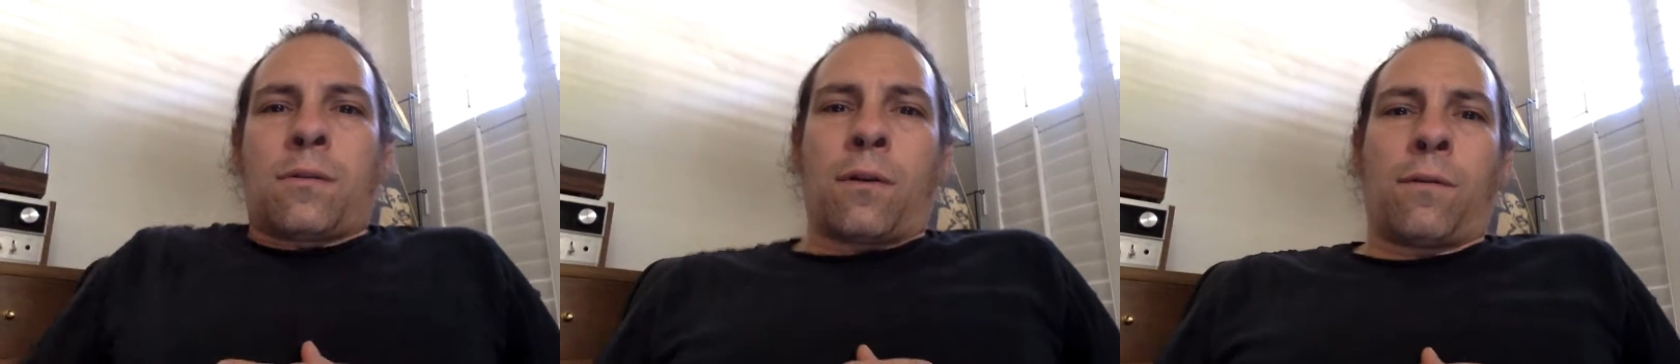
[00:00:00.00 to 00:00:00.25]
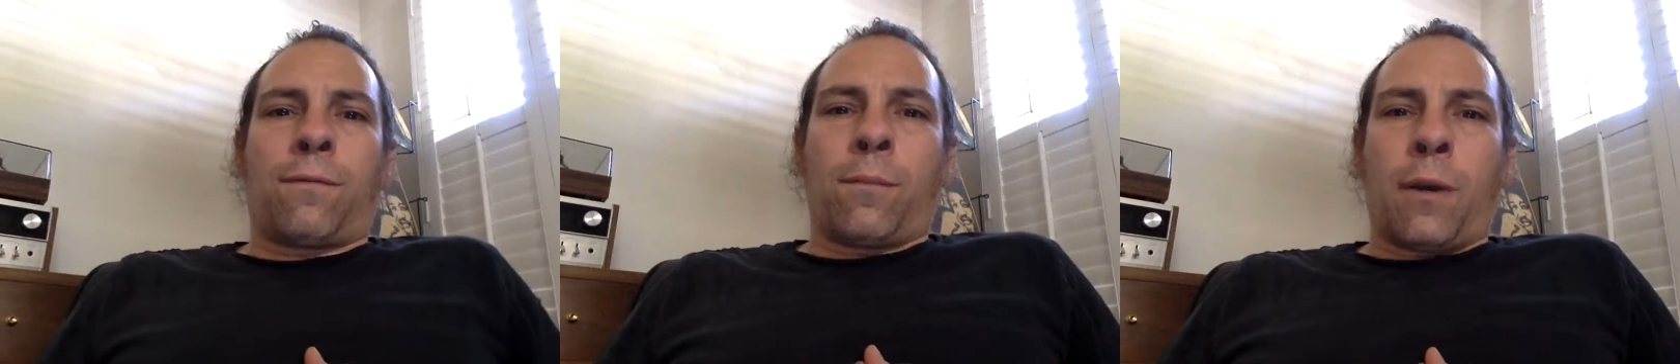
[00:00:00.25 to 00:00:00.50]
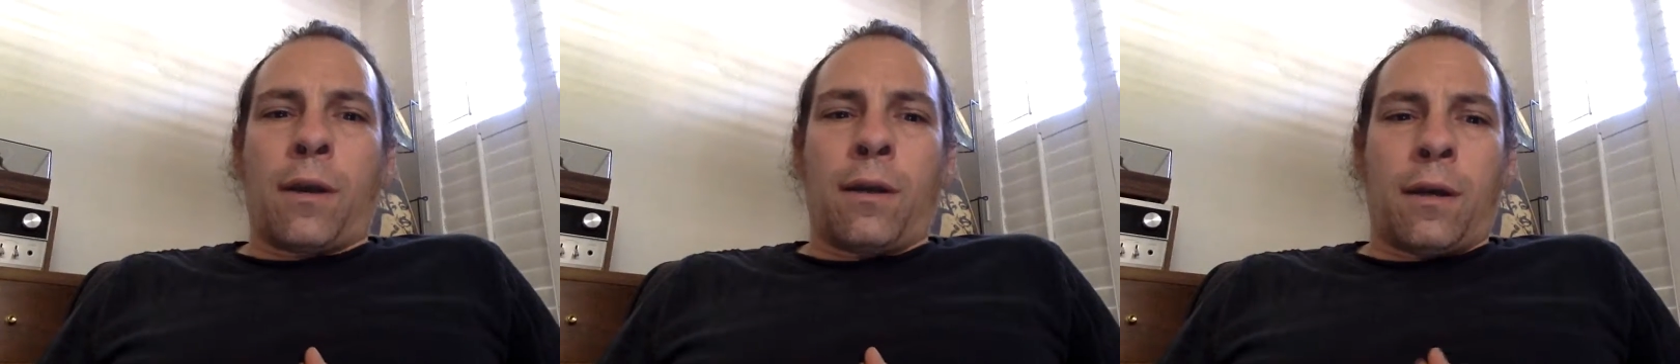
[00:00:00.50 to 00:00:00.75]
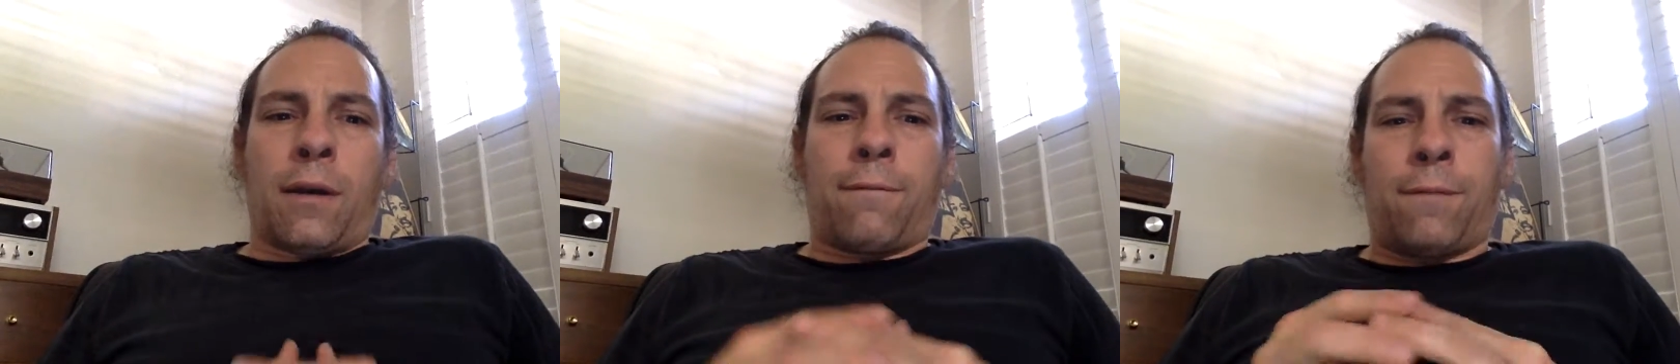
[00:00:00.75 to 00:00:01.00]
So for my
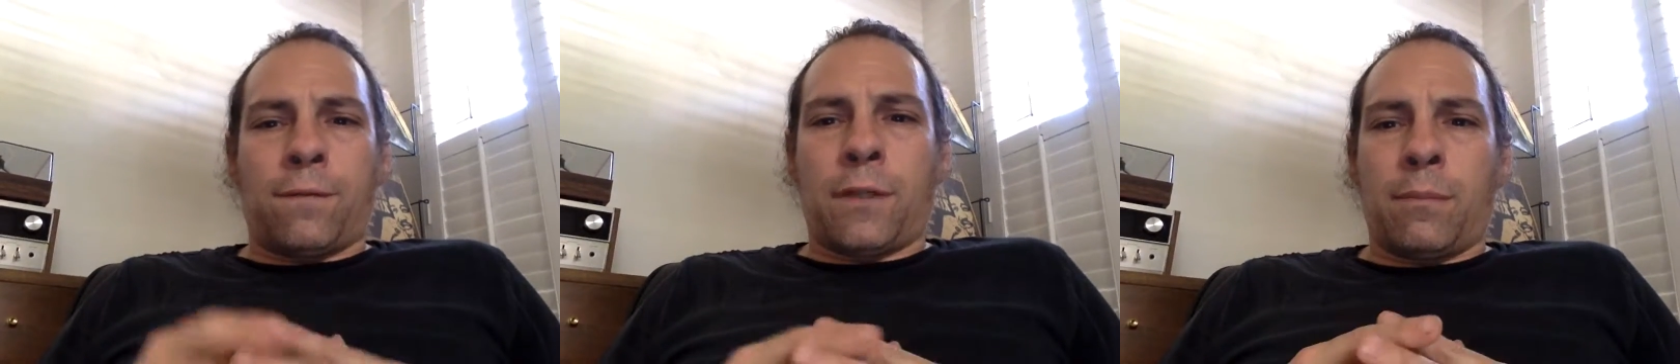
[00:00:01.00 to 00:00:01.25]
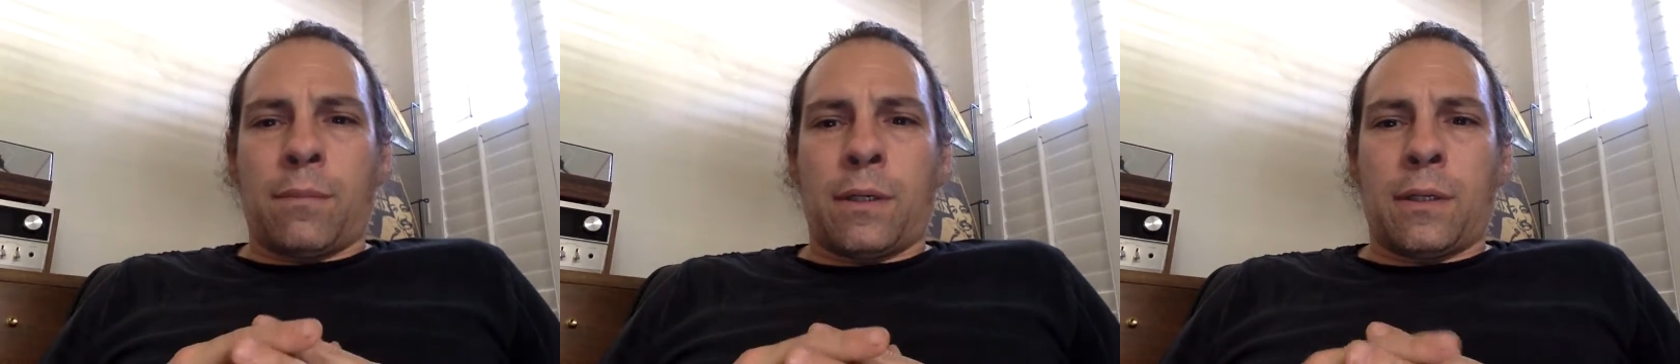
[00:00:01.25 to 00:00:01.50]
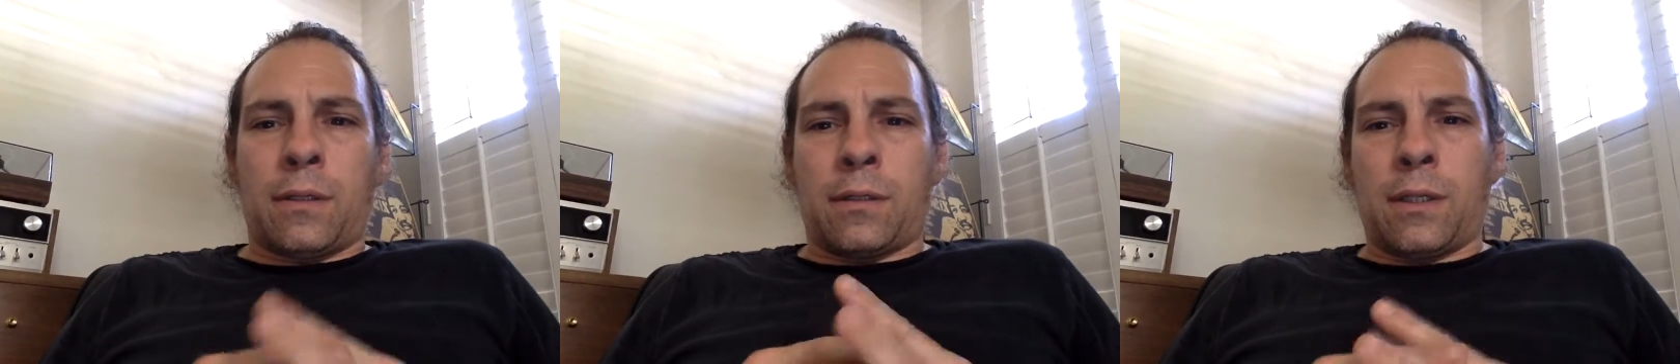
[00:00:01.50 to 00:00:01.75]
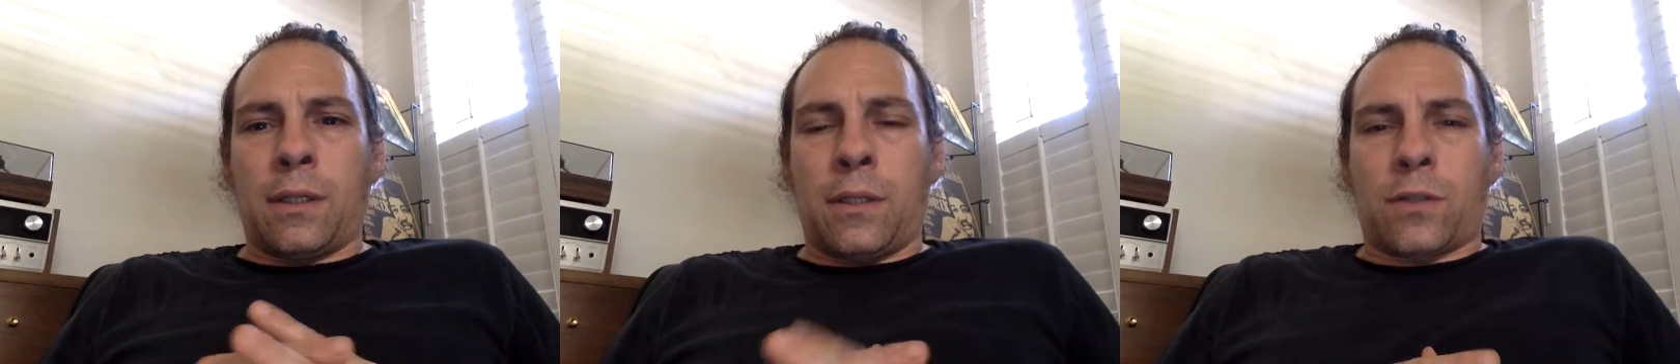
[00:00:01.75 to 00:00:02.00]

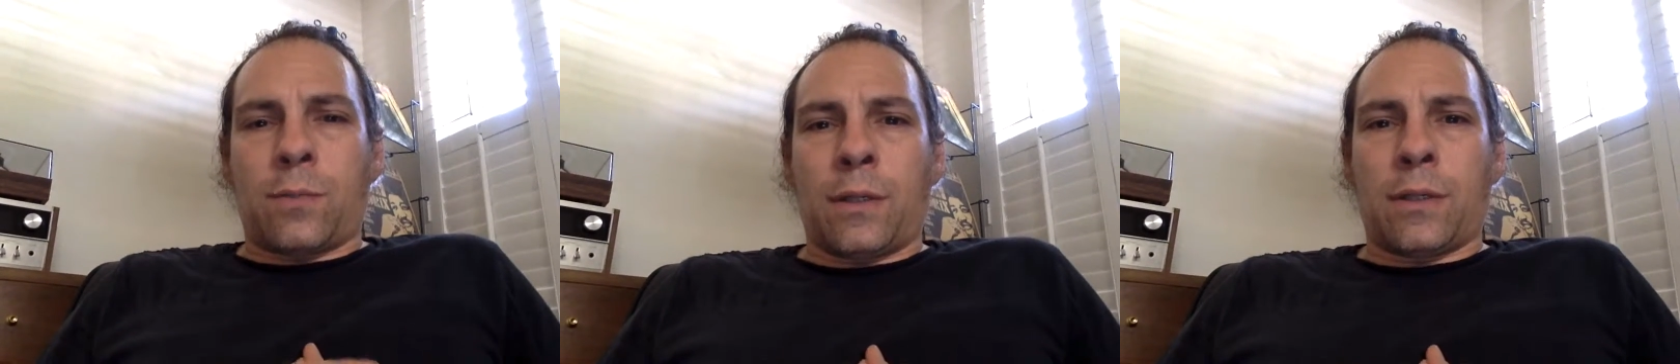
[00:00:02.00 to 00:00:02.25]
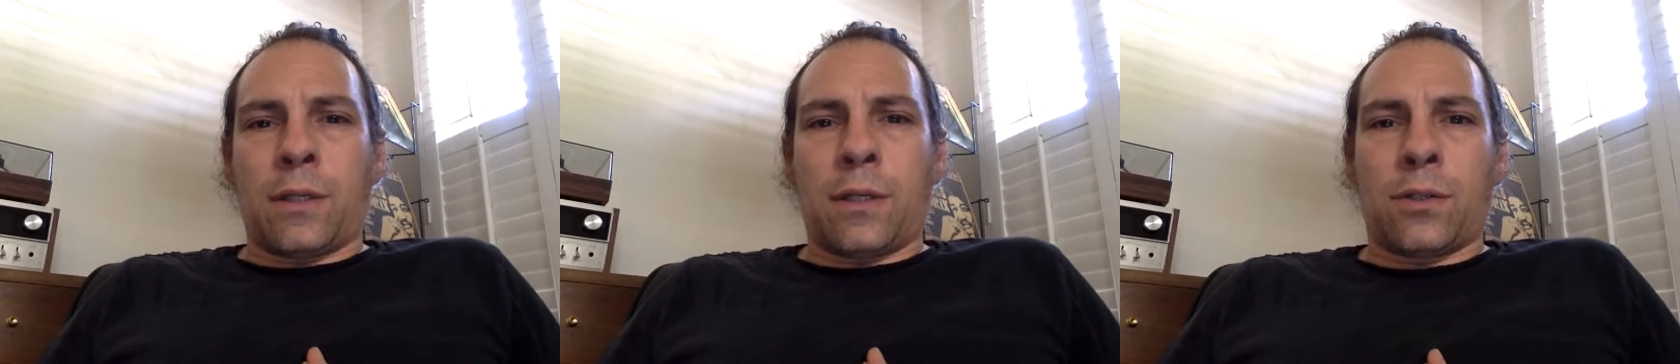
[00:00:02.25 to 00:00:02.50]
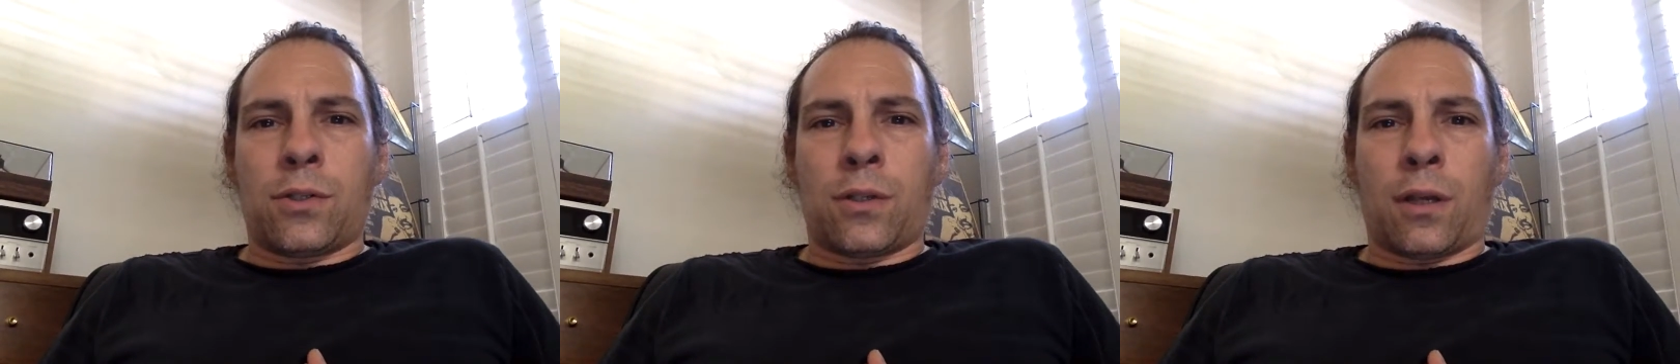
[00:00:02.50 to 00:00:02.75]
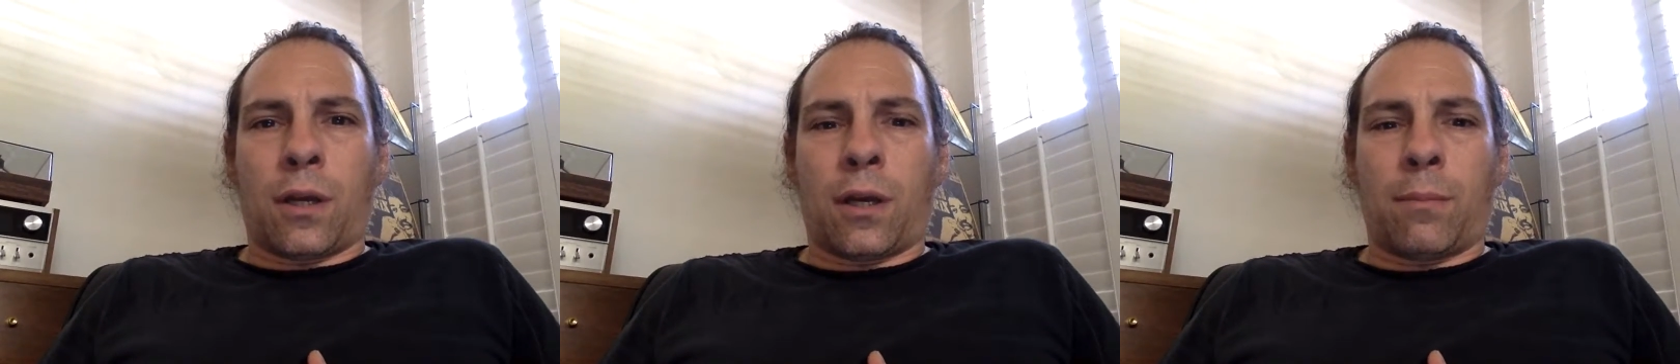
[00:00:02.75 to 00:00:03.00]
15-minute mini teach,
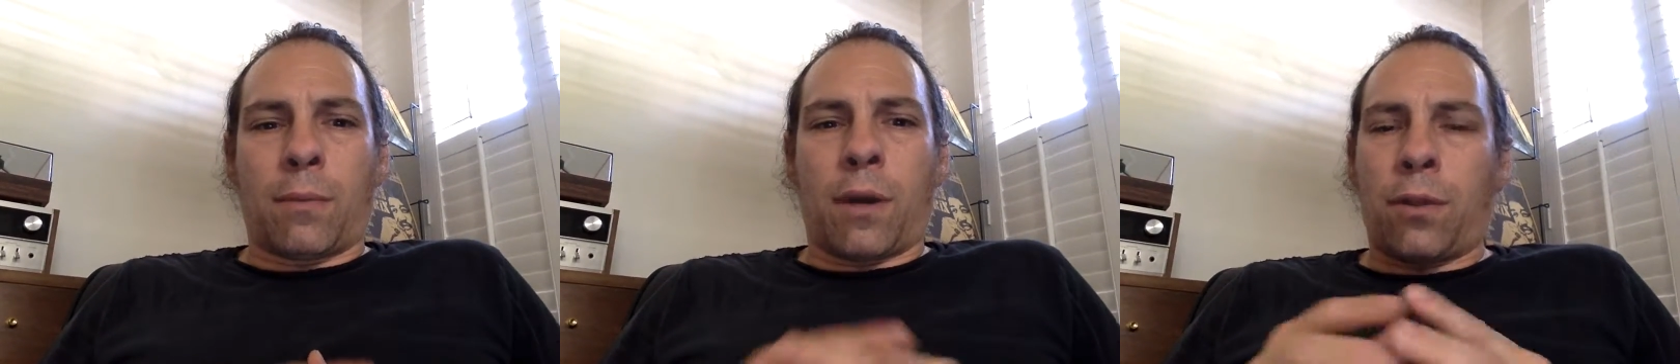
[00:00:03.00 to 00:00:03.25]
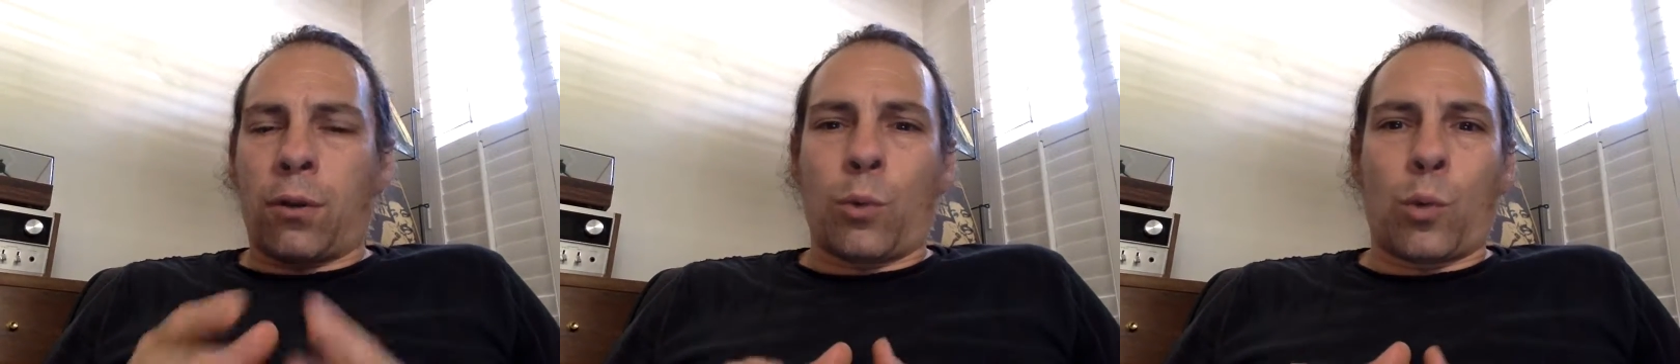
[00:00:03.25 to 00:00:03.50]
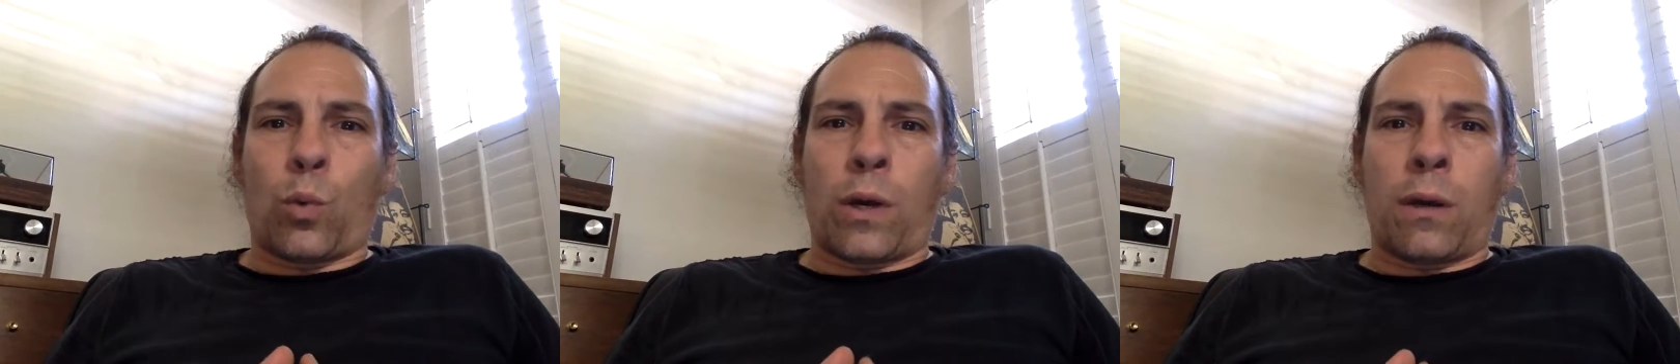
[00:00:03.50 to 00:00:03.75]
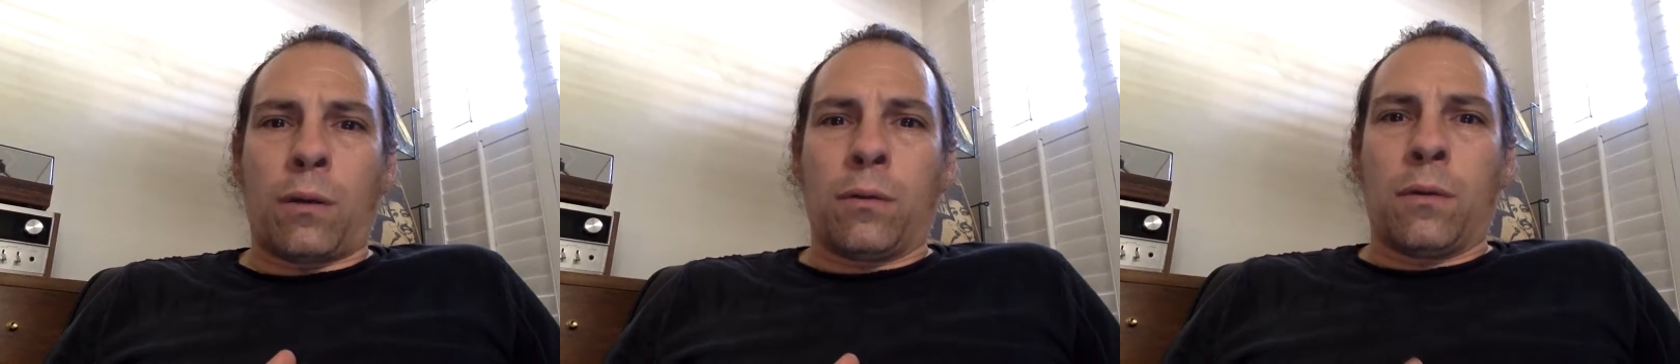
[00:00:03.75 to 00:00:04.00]
I thought it went
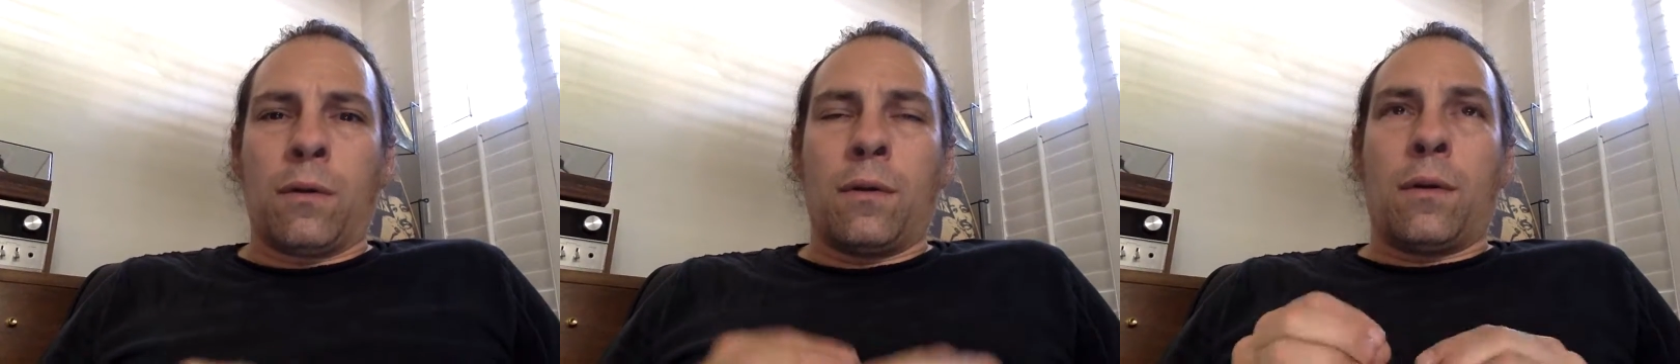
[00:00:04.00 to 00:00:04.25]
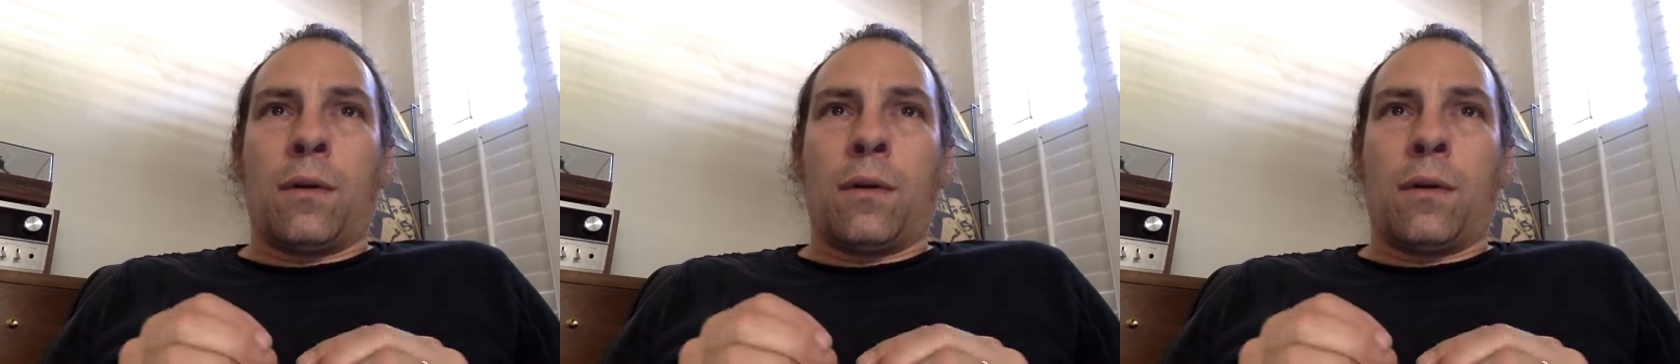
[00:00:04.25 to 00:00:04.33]
well.